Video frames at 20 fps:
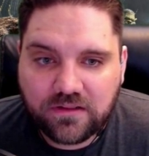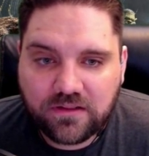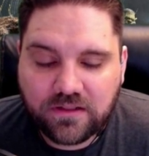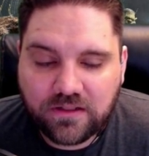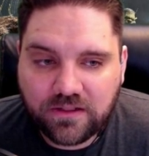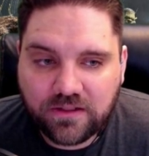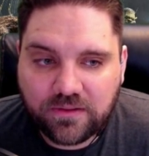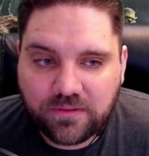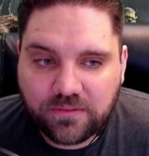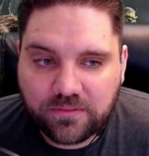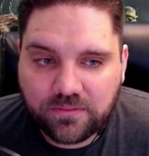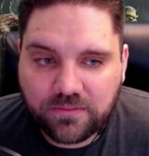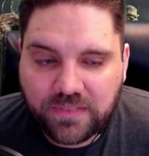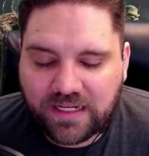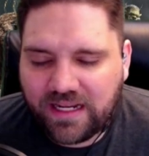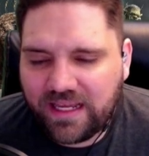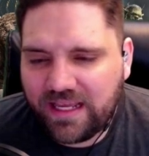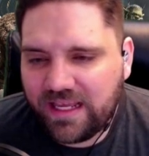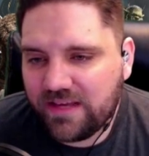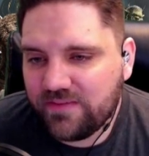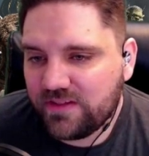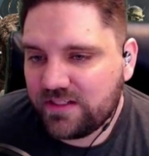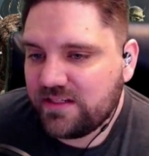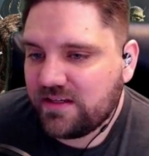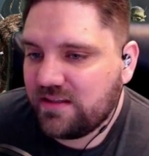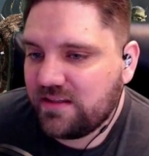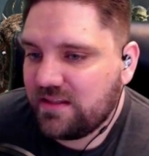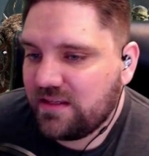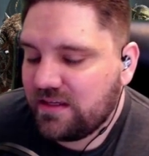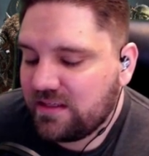And I haven't
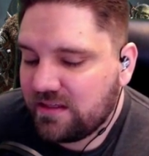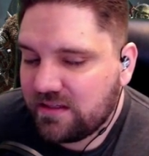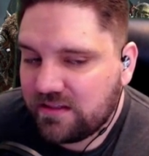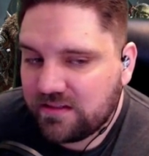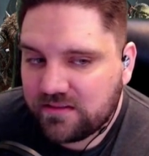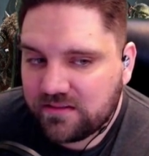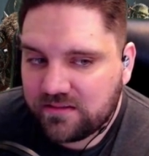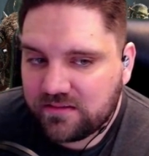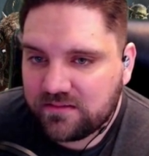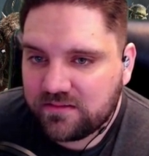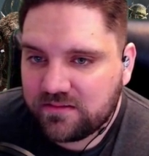done that yet.